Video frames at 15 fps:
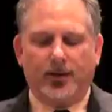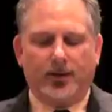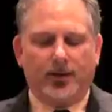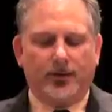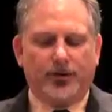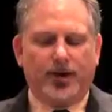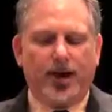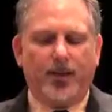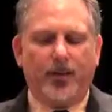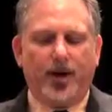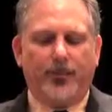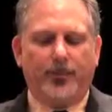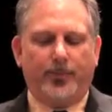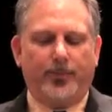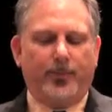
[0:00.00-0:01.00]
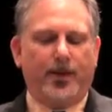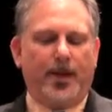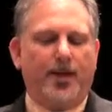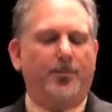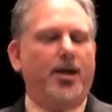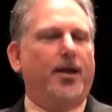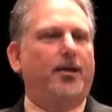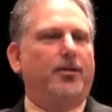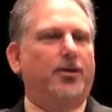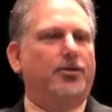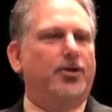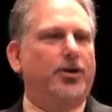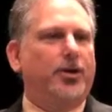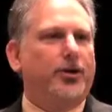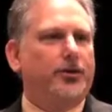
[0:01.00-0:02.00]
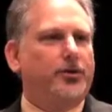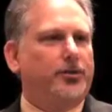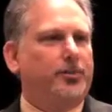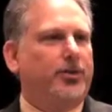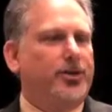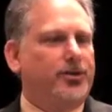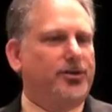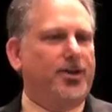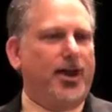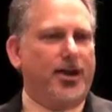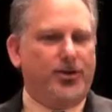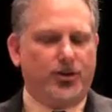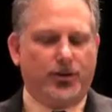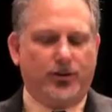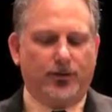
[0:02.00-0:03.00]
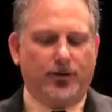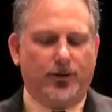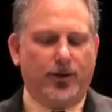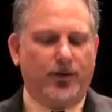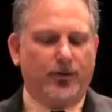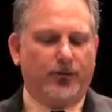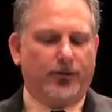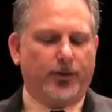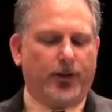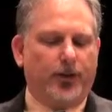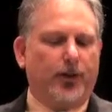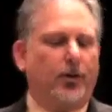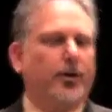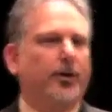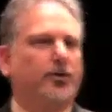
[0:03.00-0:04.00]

to come up and make this year's presentation for the Lawrence